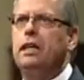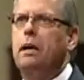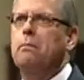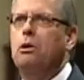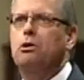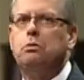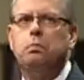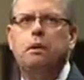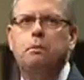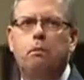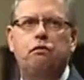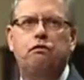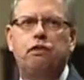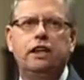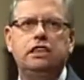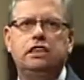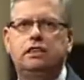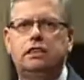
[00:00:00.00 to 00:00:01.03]
that most people
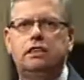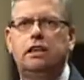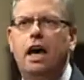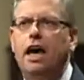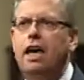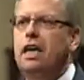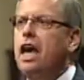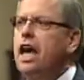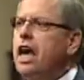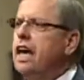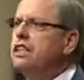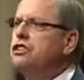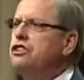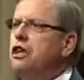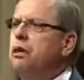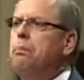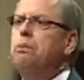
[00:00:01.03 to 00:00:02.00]
face today is they're